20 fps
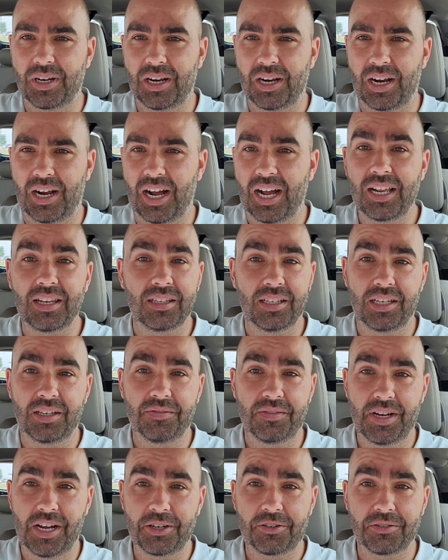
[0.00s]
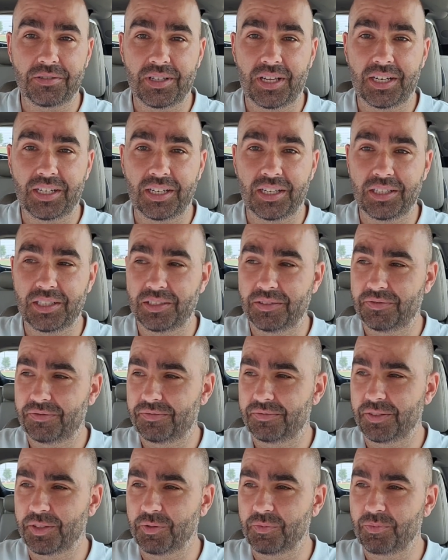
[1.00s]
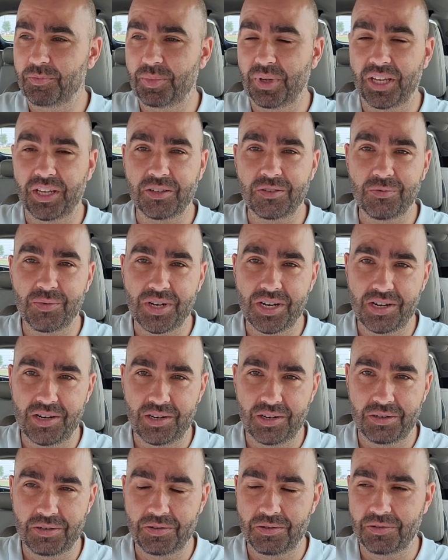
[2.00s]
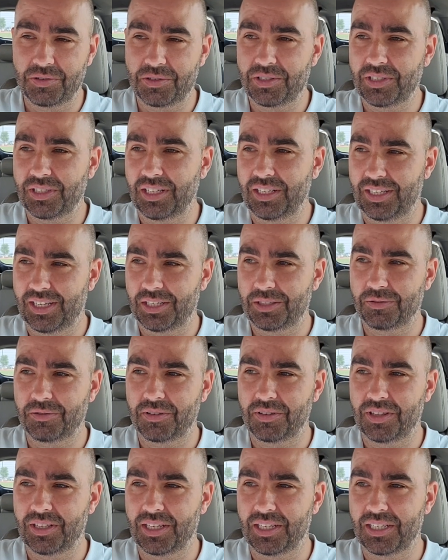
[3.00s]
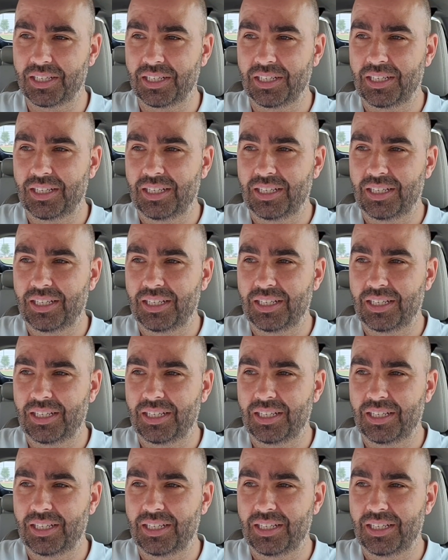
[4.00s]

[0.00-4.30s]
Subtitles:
I love natural lighting. I love big windows and that sort of thing.